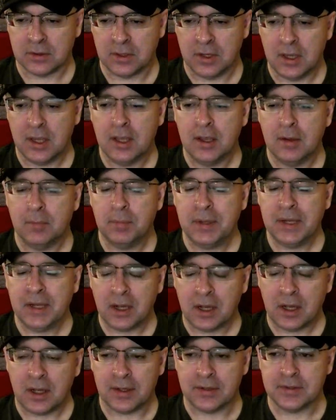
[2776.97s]

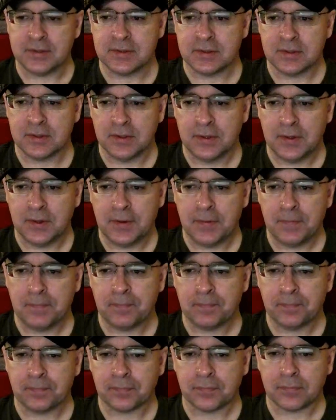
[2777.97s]
Because
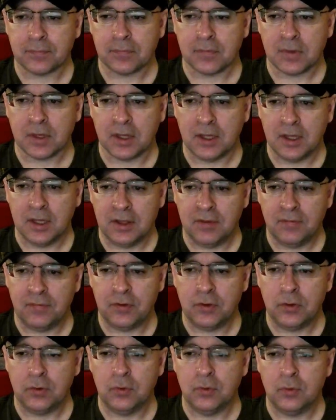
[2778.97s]
if
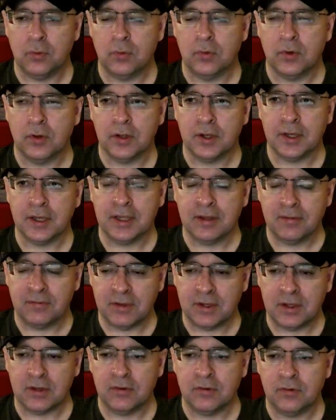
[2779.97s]
you give in
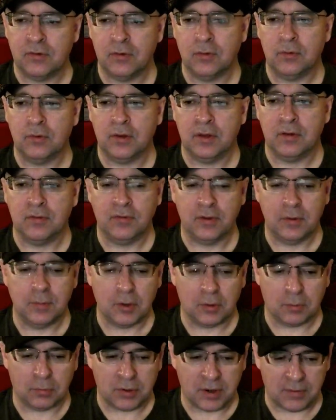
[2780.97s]
to the female
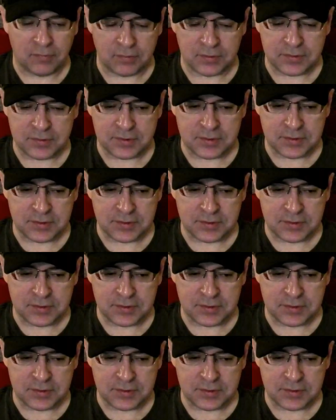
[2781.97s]
preferences,